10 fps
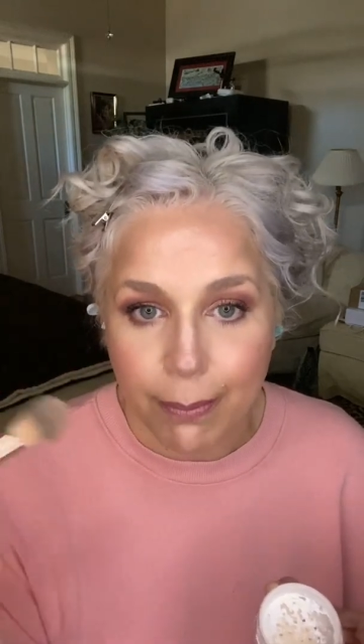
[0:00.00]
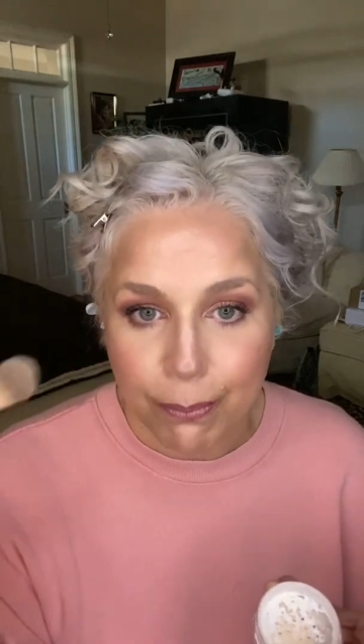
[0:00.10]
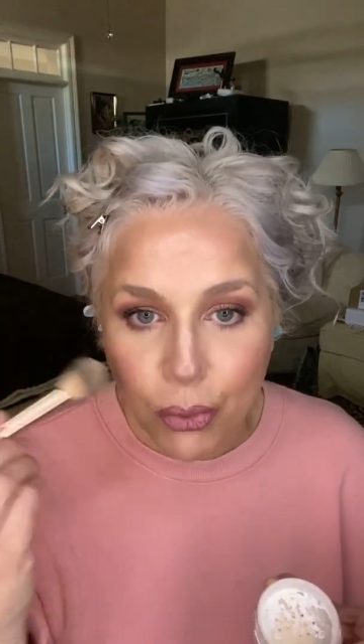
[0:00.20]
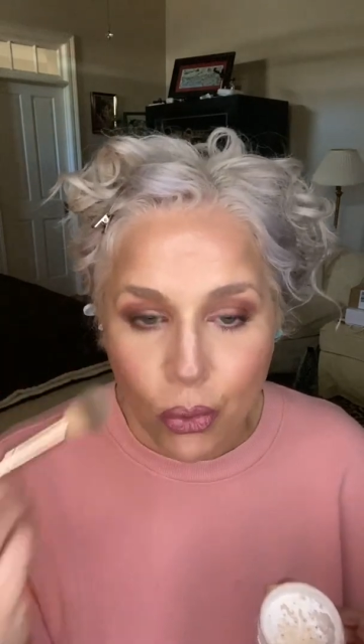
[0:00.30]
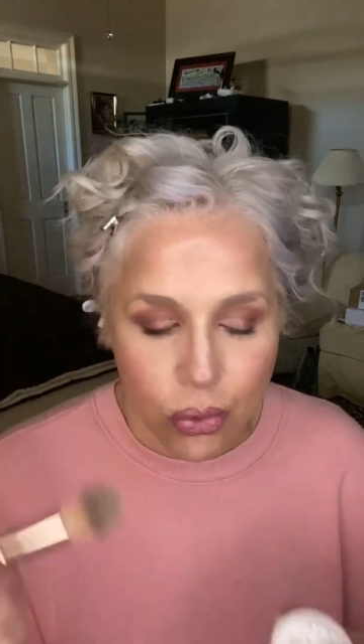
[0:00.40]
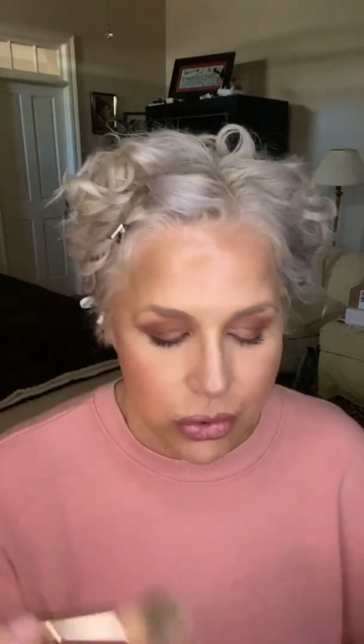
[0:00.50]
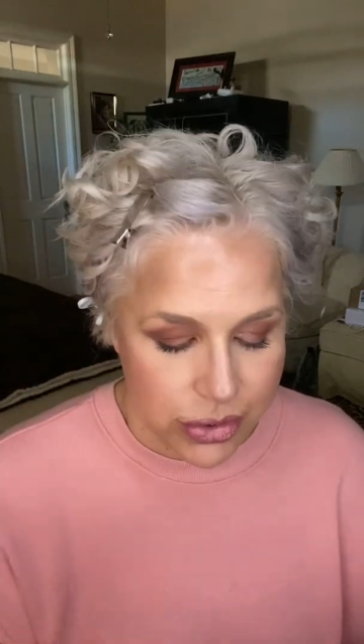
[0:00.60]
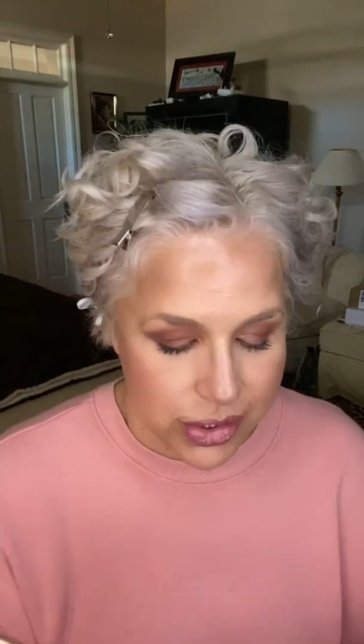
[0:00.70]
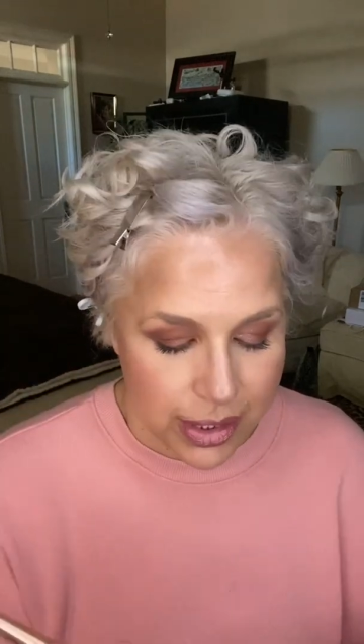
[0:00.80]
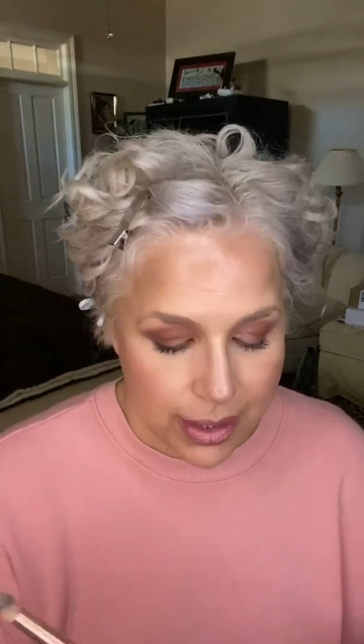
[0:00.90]

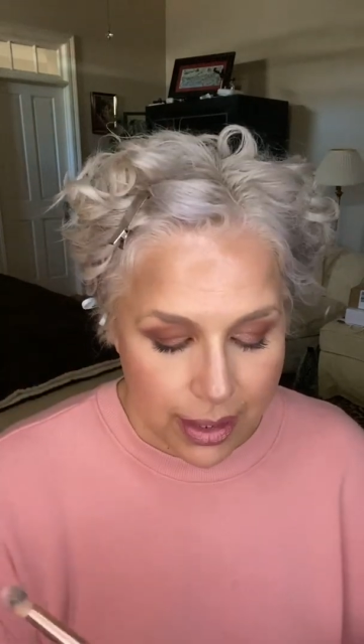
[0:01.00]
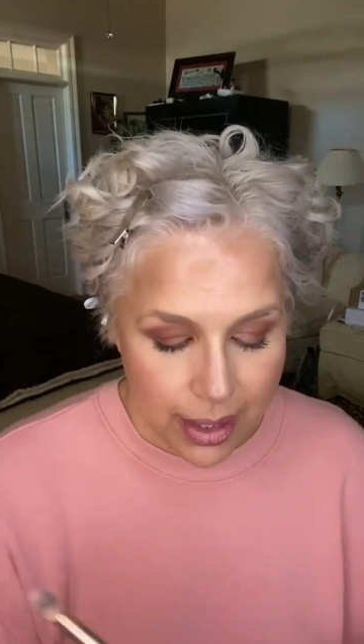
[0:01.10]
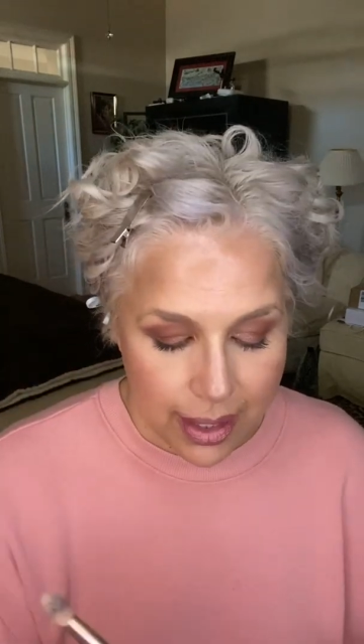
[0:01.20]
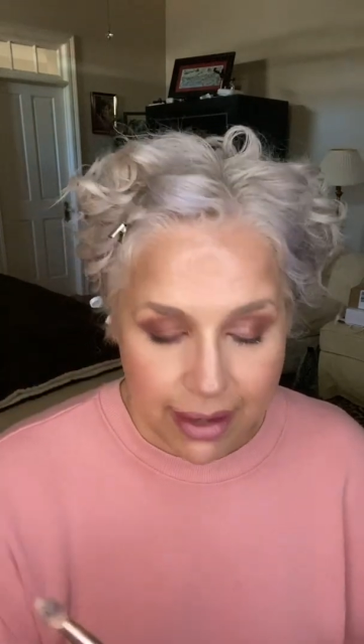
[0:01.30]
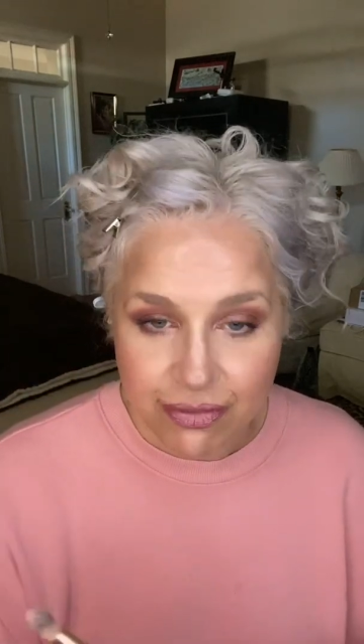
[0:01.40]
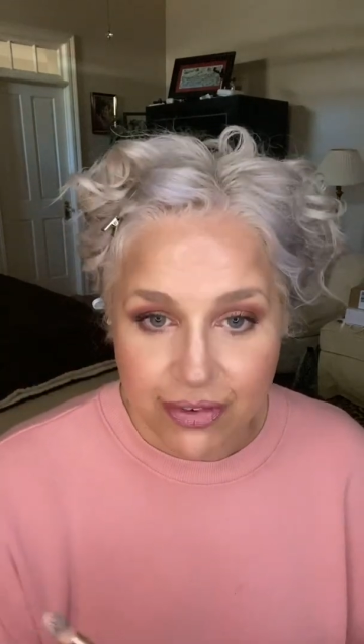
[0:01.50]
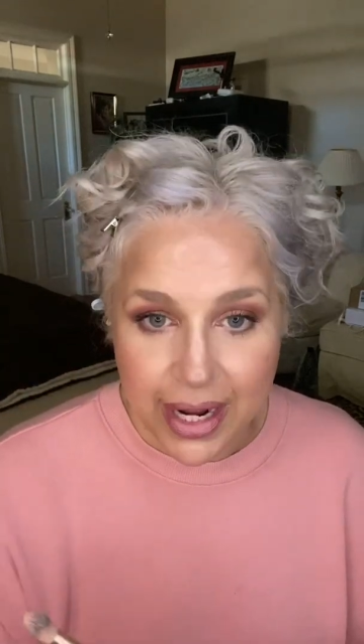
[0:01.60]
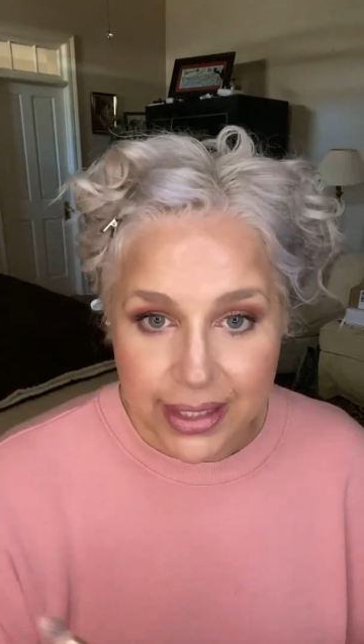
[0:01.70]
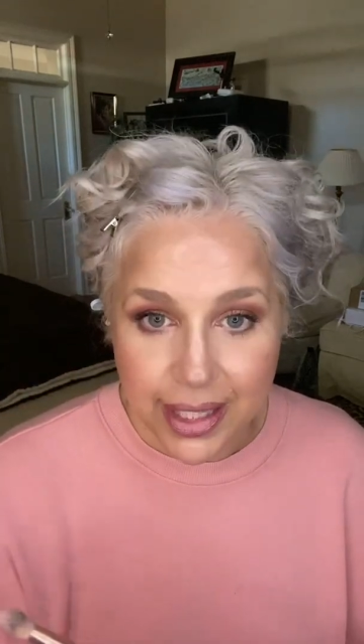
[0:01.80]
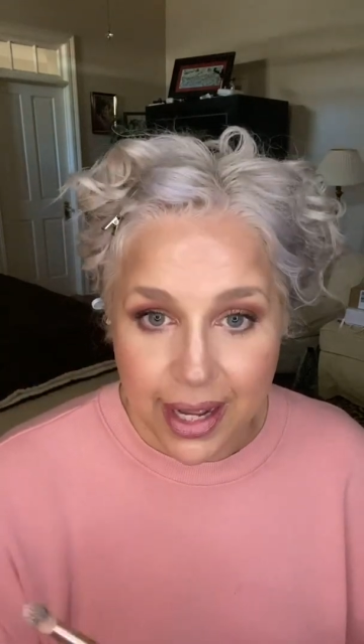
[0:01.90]
pores and
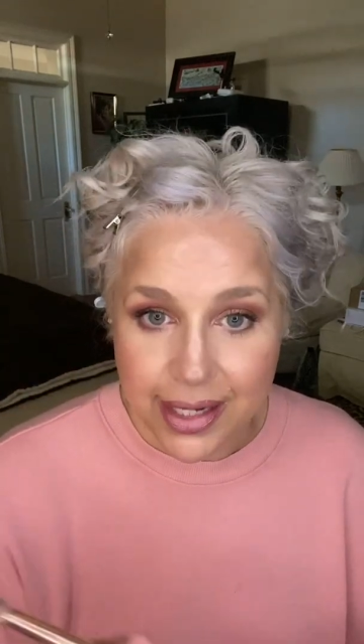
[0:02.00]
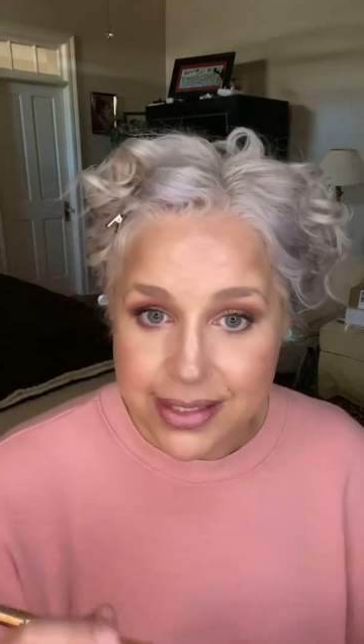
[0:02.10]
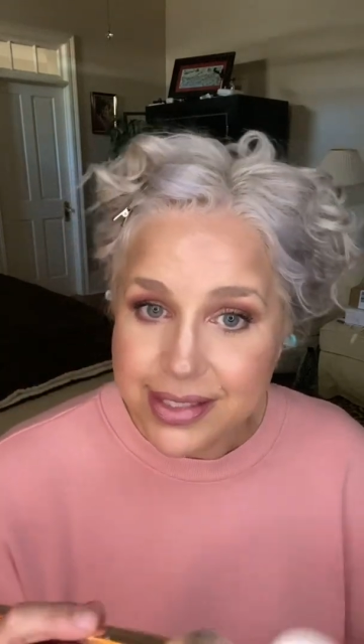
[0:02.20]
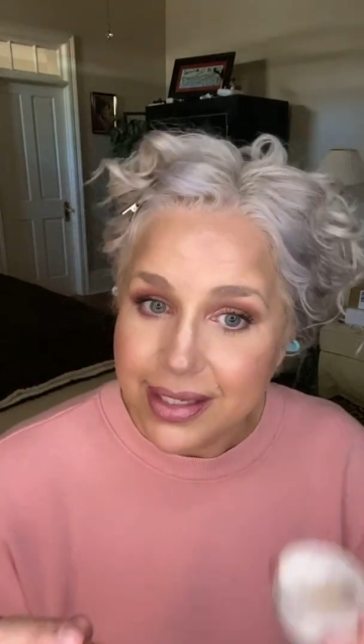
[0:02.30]
fine lines.